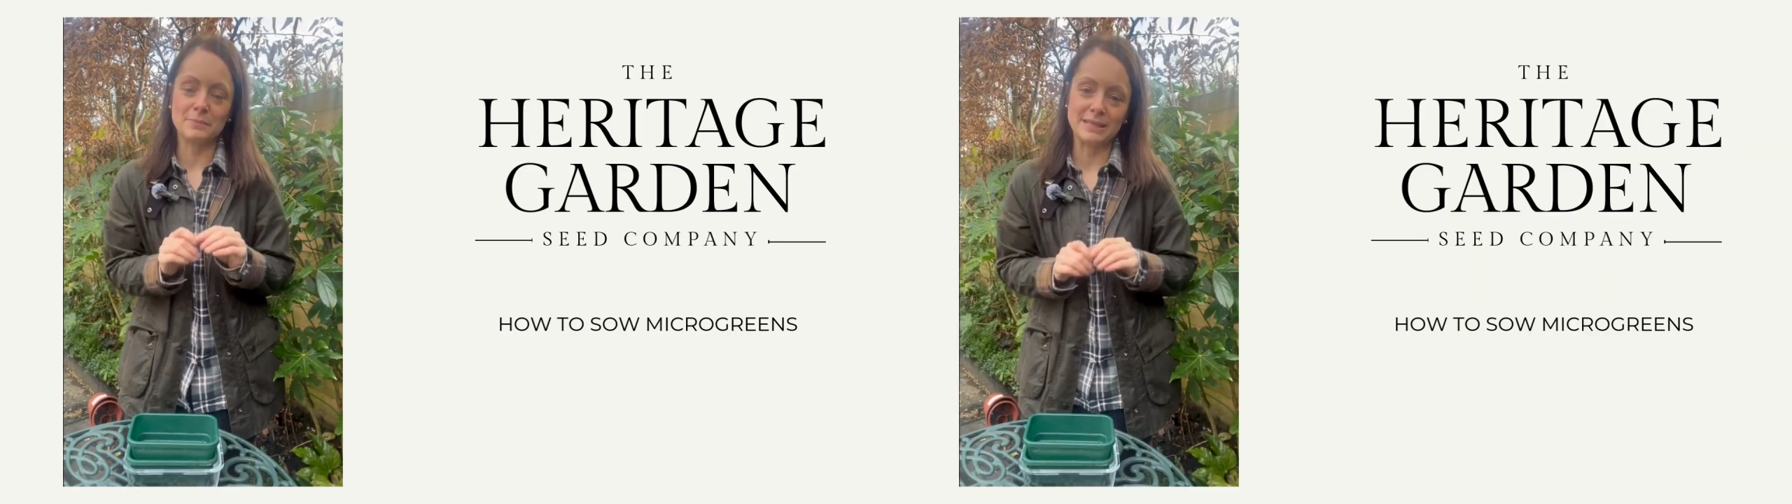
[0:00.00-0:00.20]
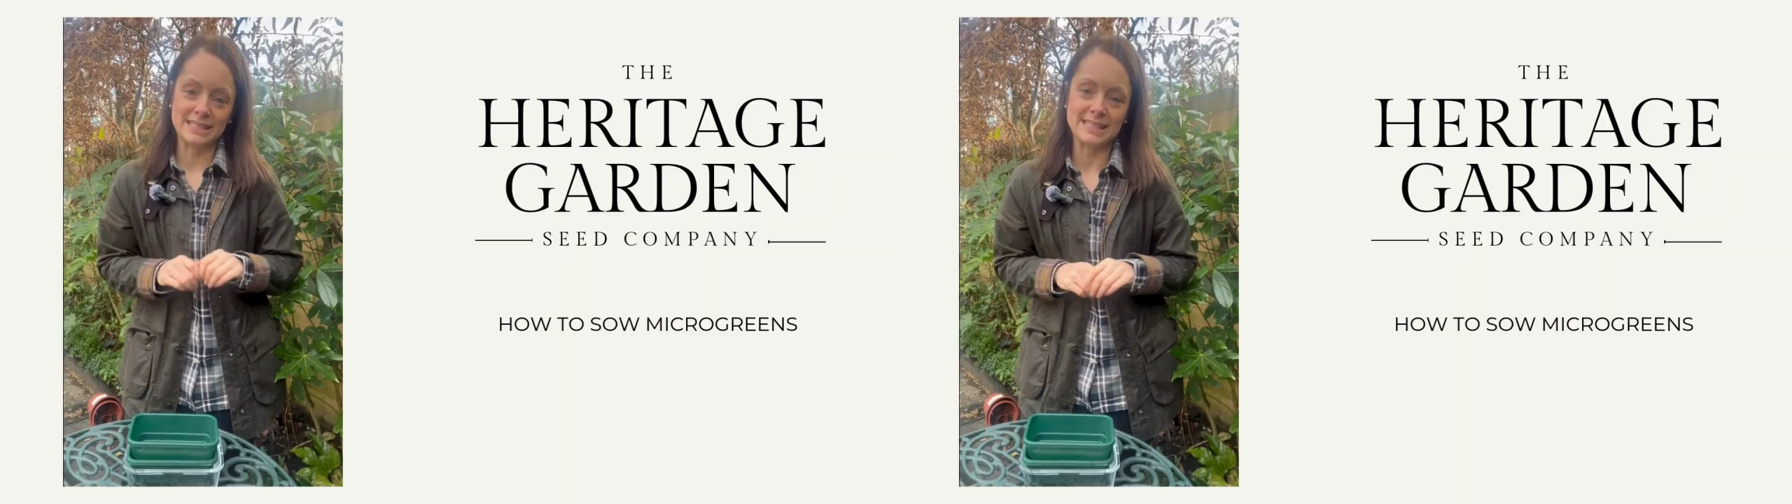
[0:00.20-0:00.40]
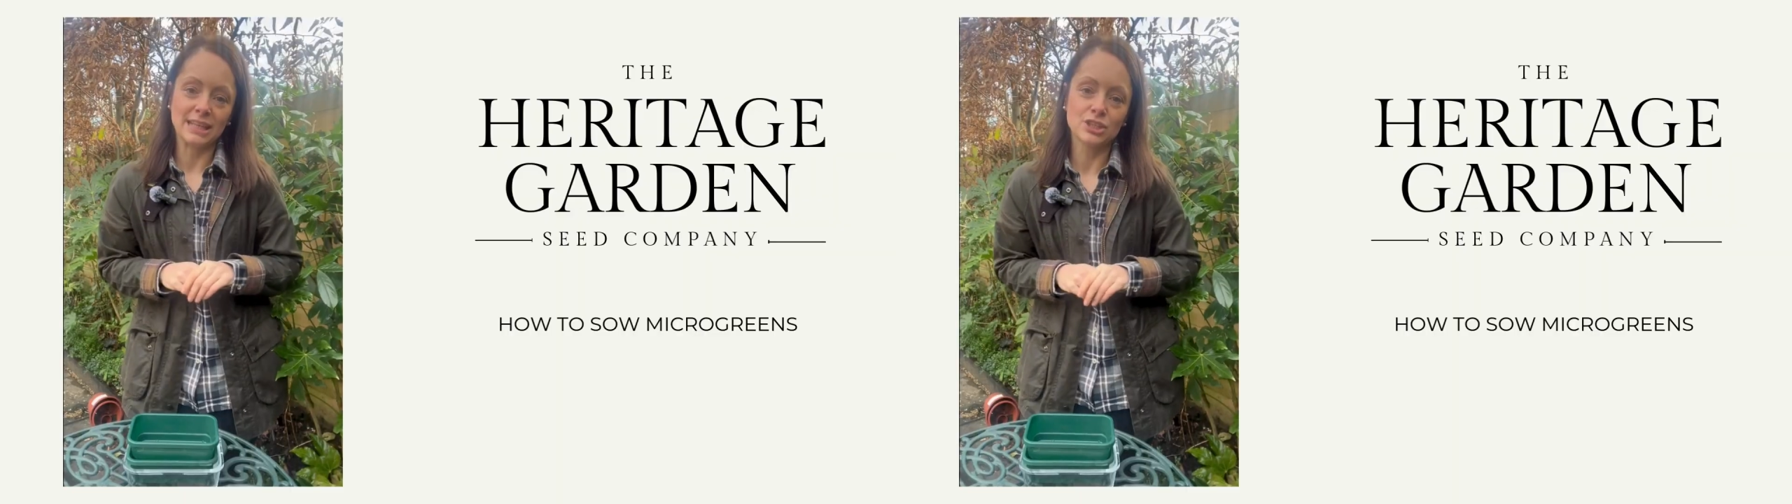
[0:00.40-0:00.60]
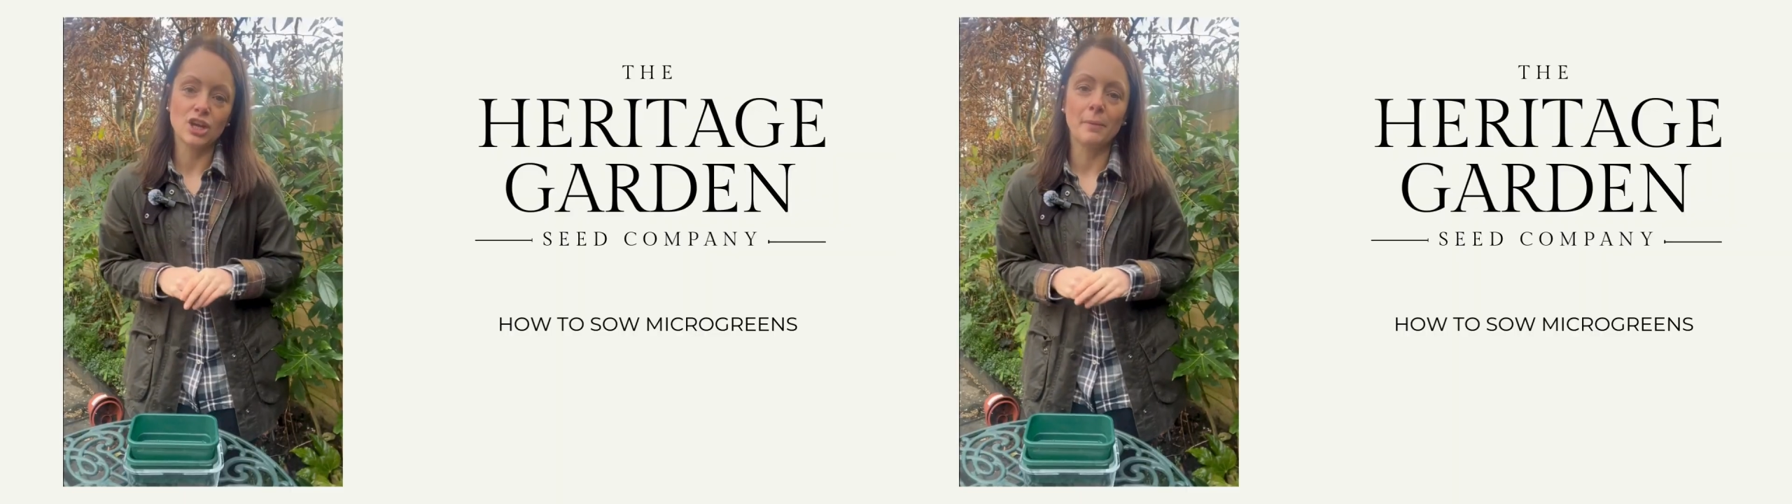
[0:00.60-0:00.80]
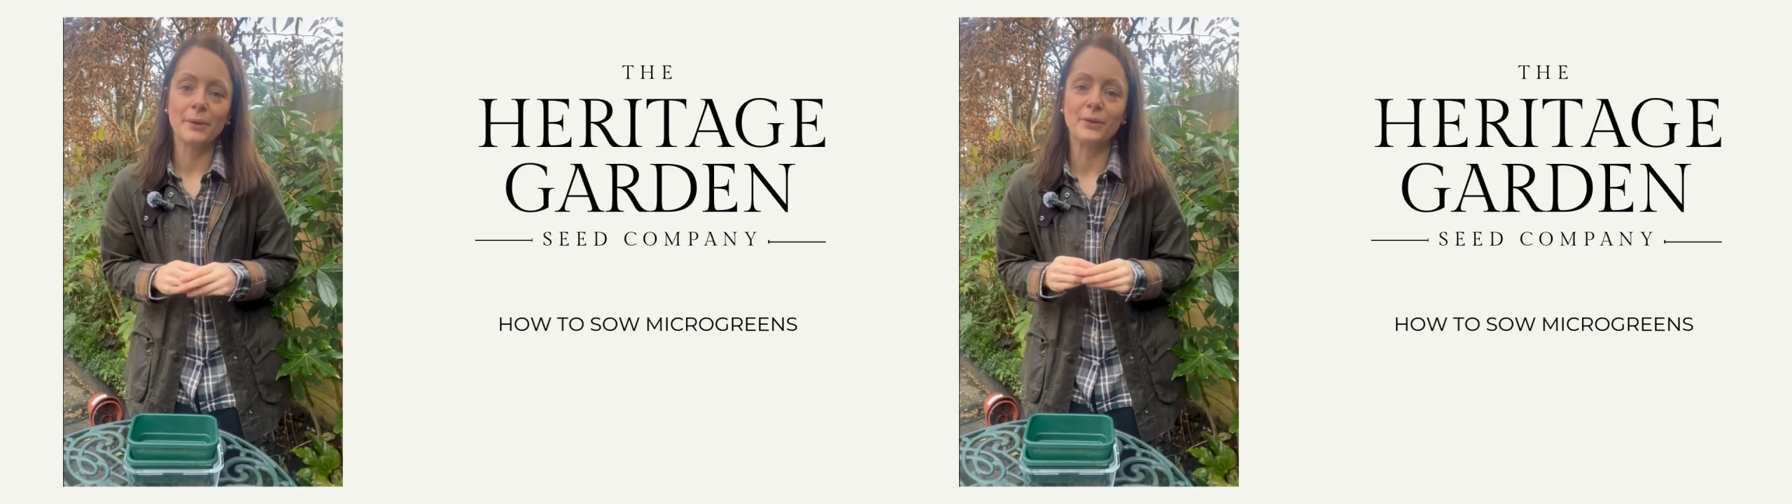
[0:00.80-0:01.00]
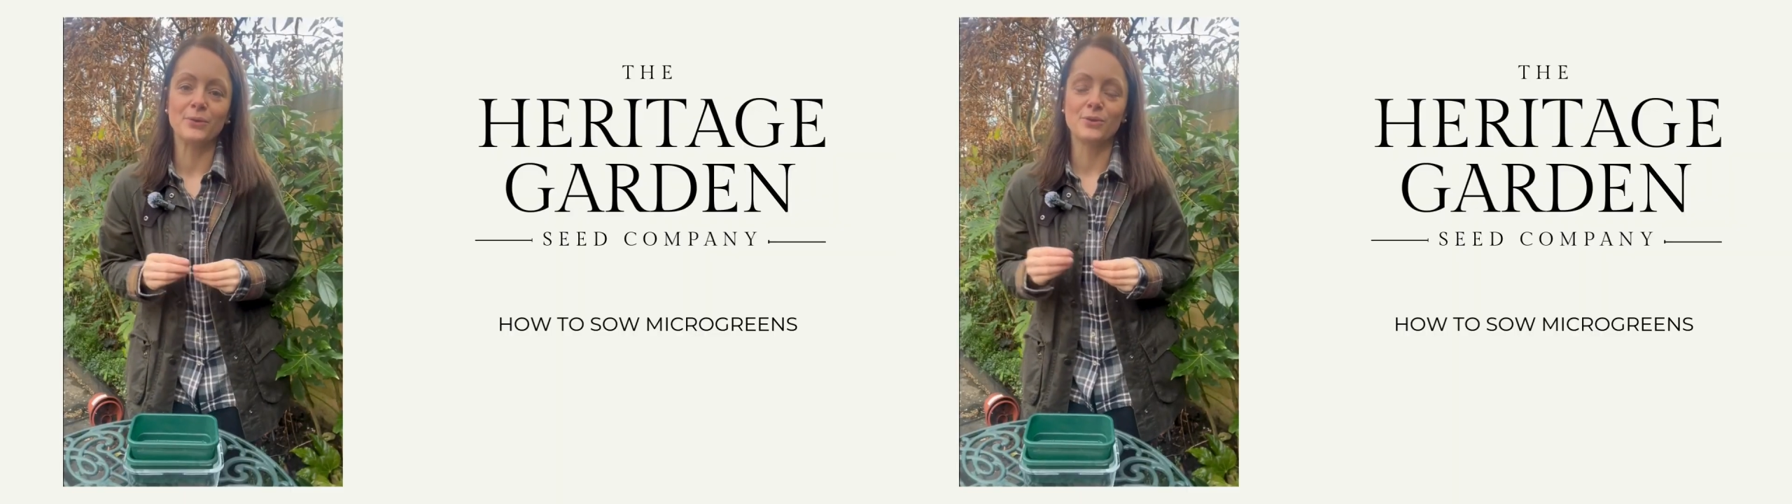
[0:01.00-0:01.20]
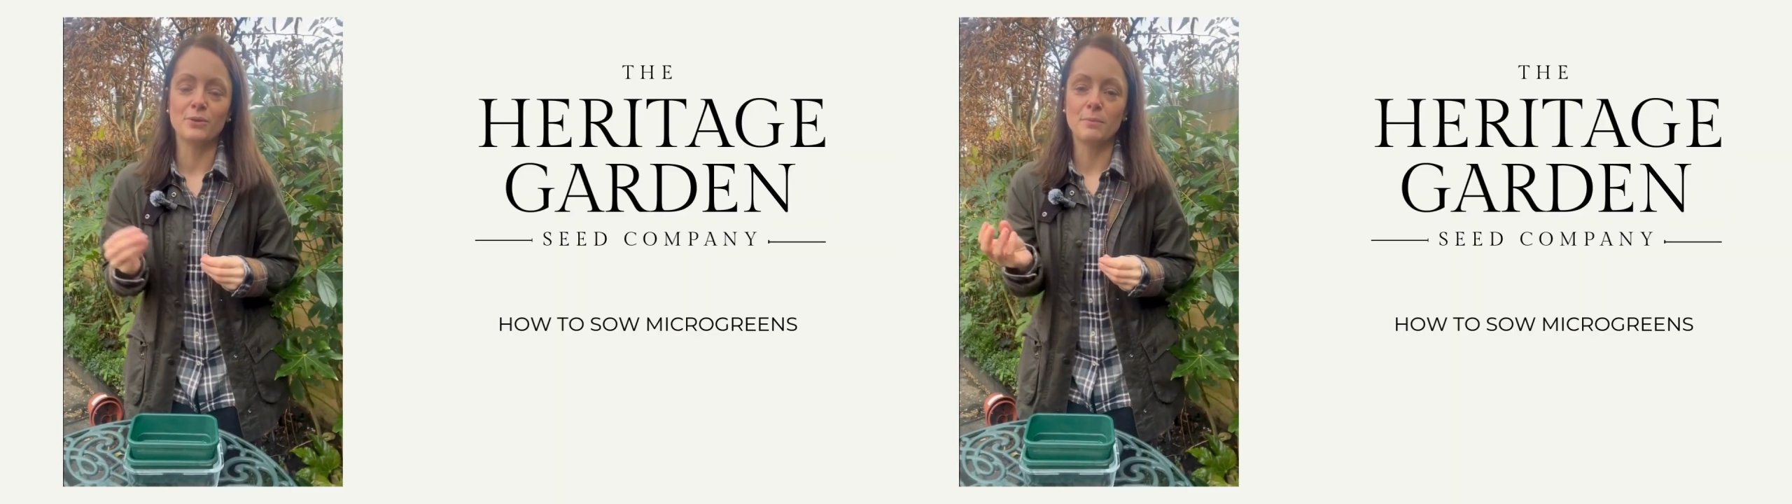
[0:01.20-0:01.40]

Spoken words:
as a salad topper or